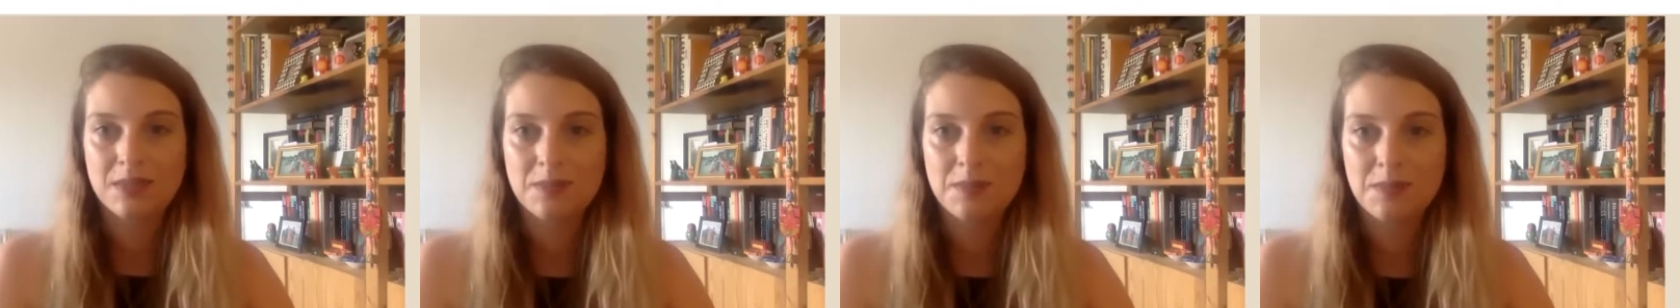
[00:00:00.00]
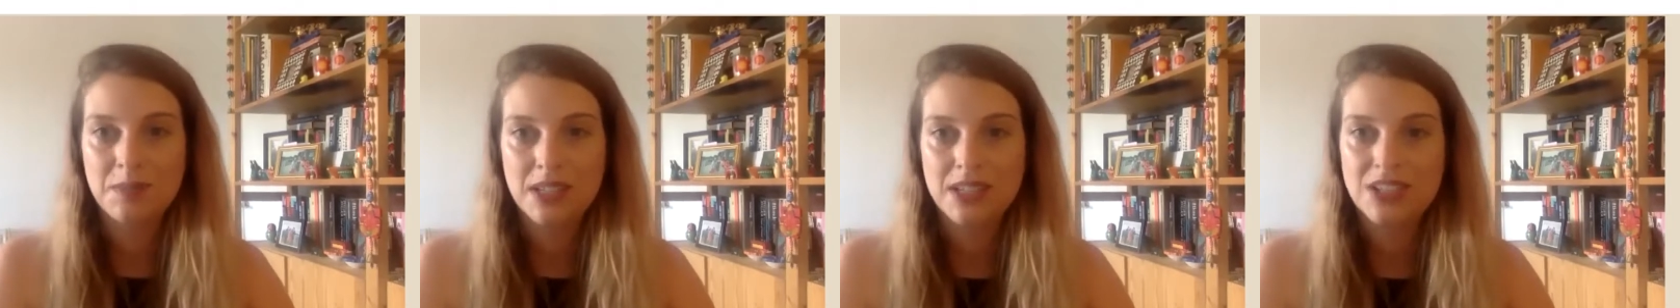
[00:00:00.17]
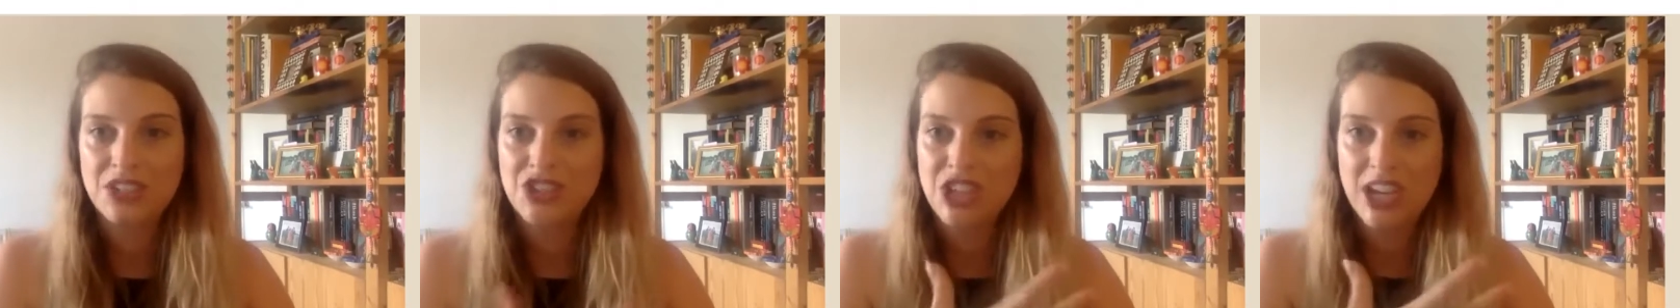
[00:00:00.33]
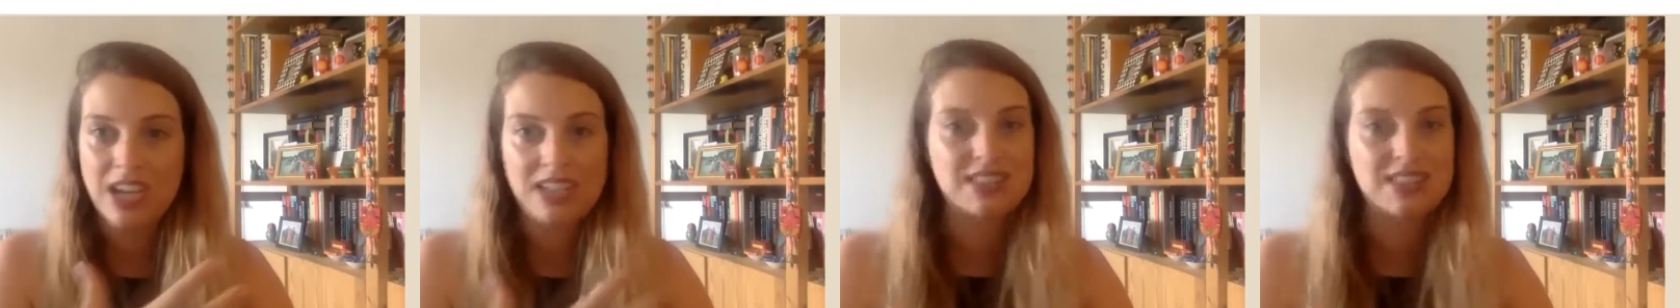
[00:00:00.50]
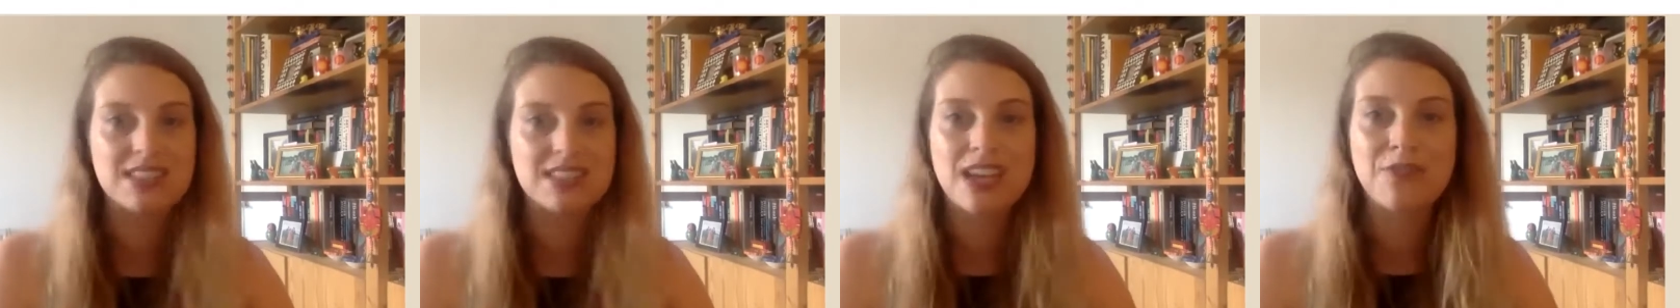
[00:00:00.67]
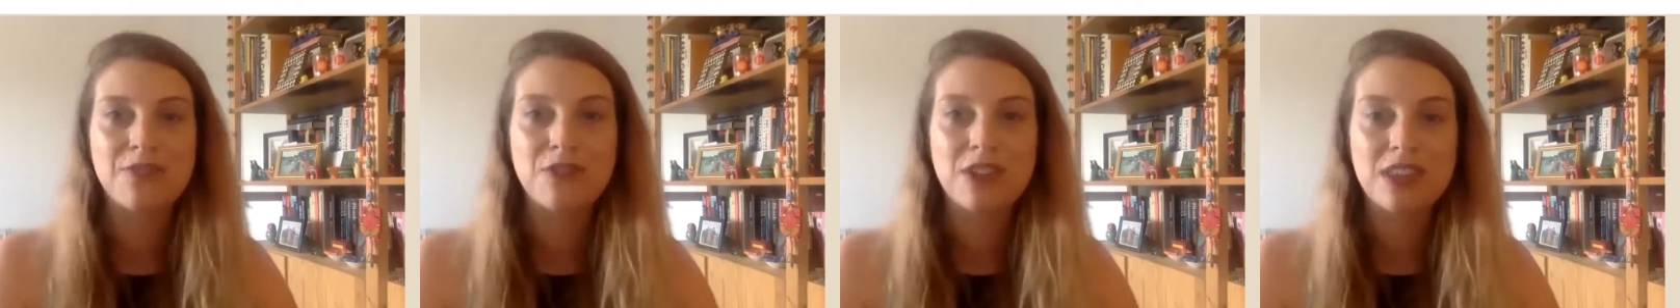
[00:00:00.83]
ingest
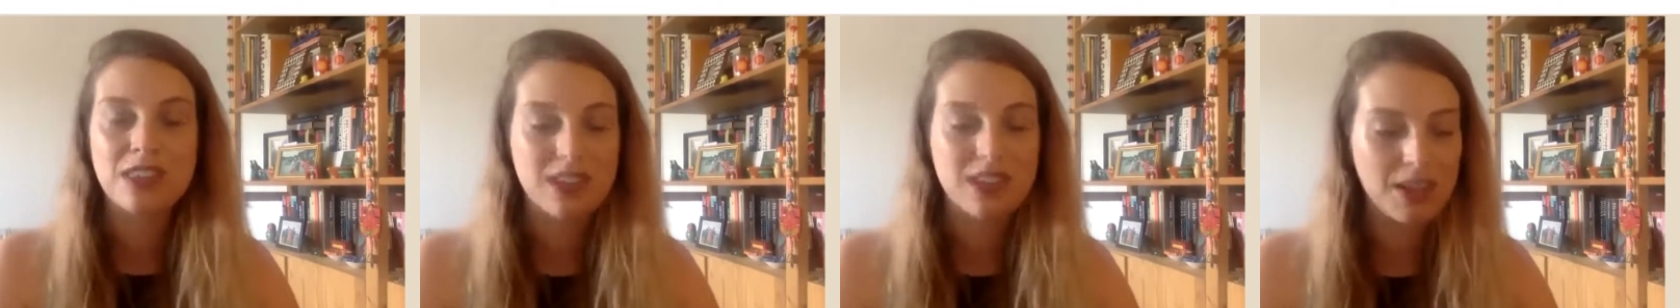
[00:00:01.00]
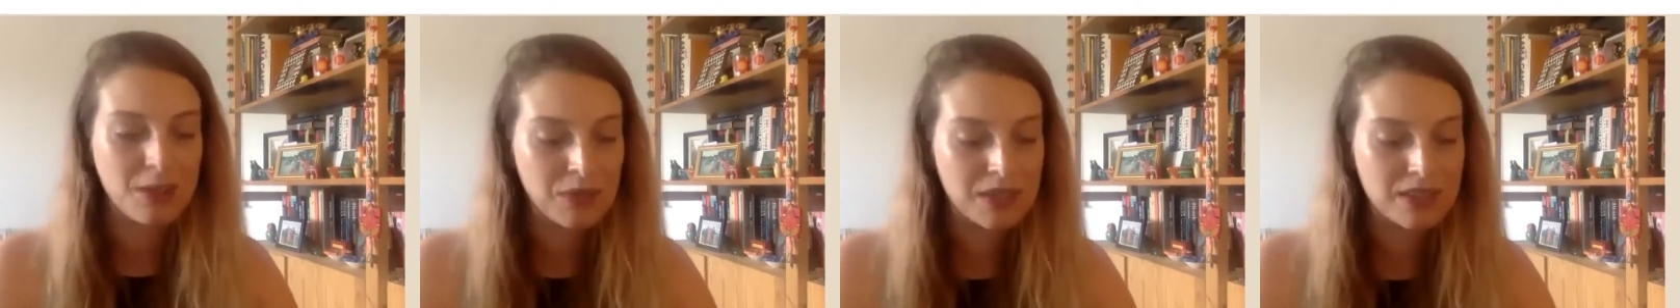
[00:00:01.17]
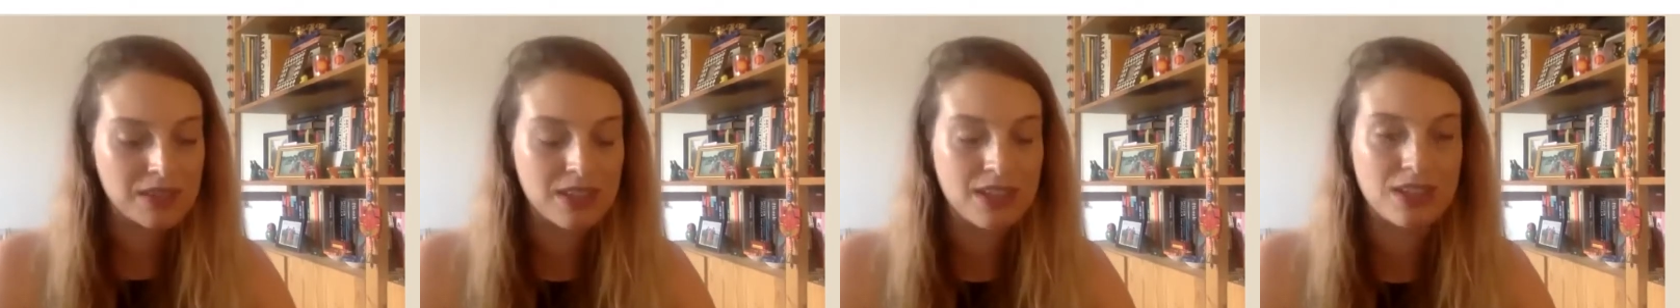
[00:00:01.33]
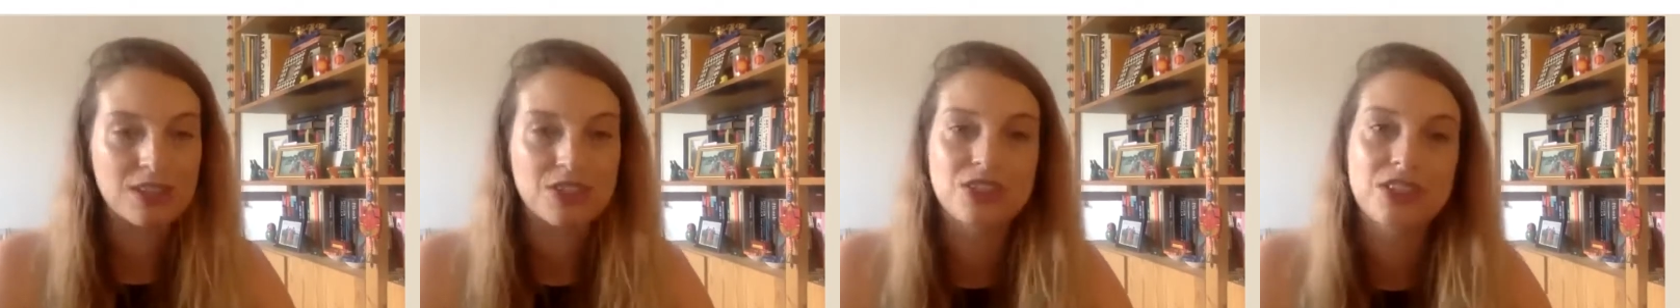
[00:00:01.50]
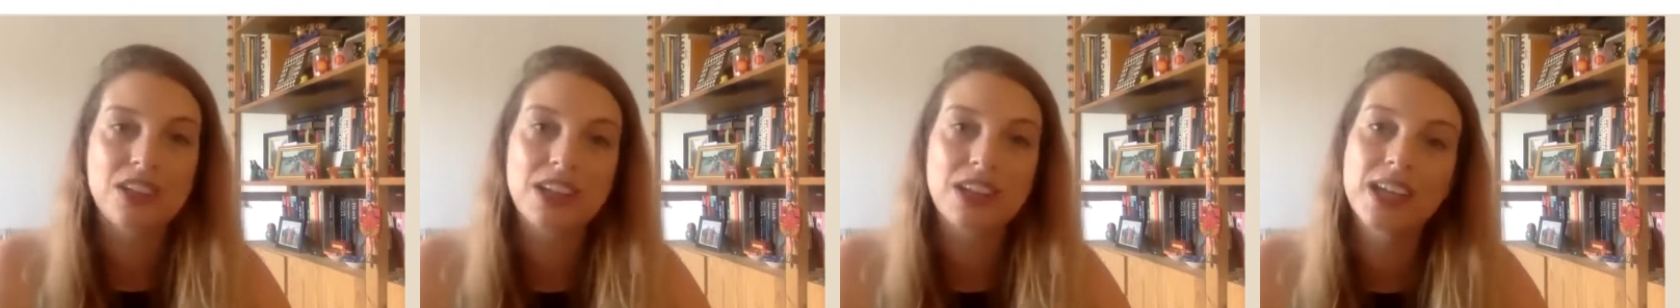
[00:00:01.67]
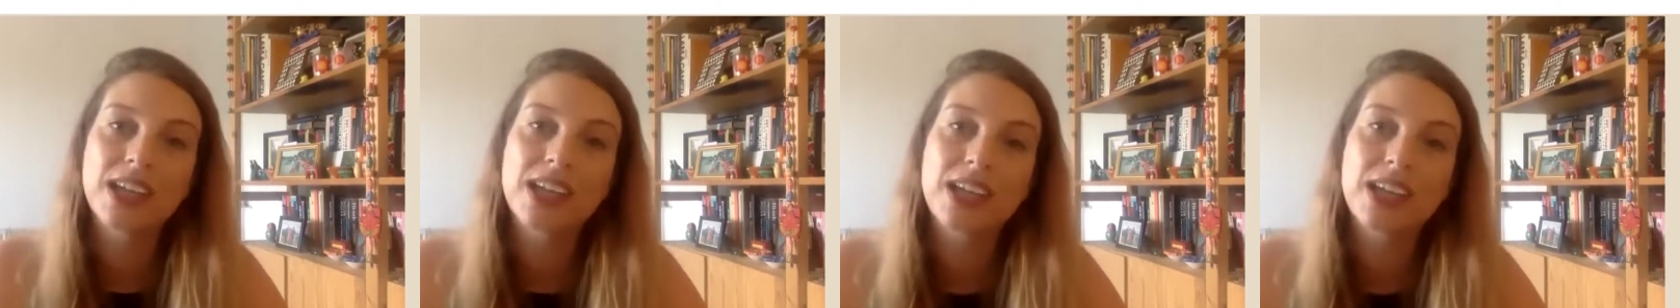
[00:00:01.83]
everything with such
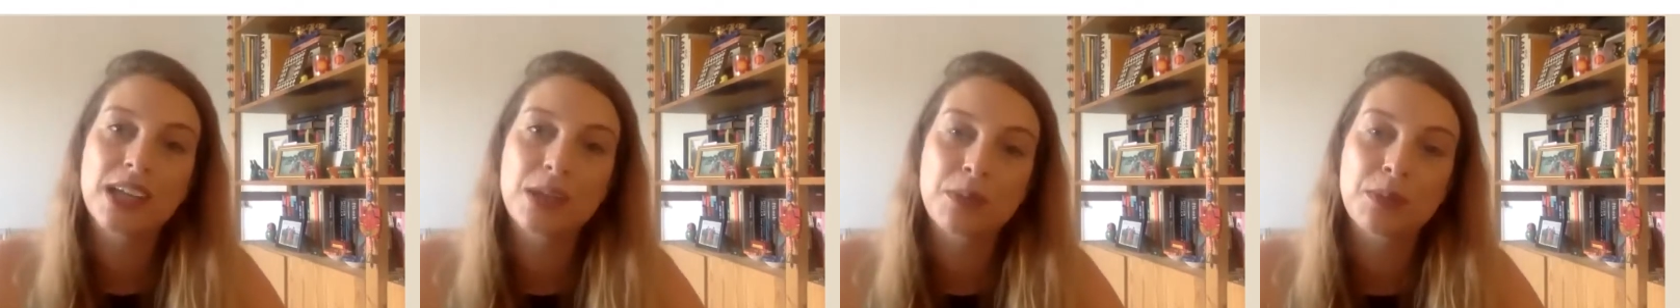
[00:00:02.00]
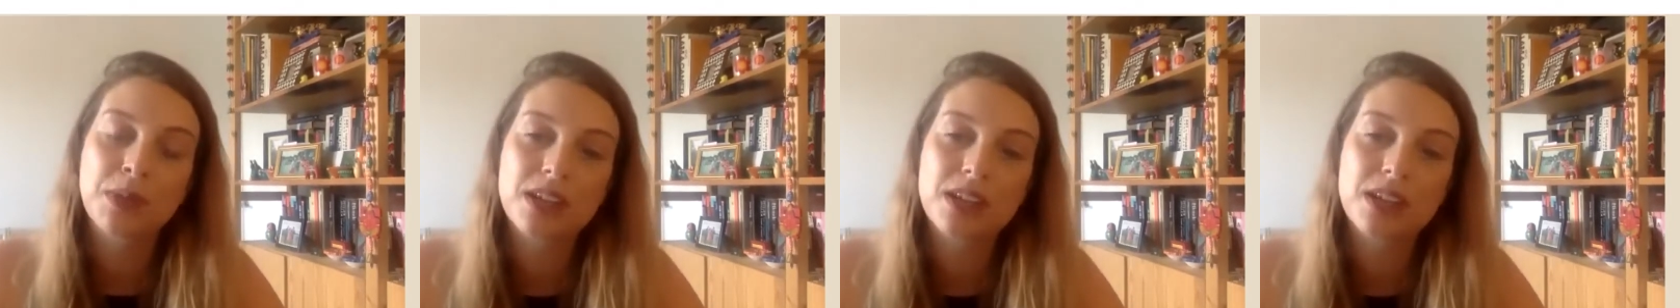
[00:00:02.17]
glee,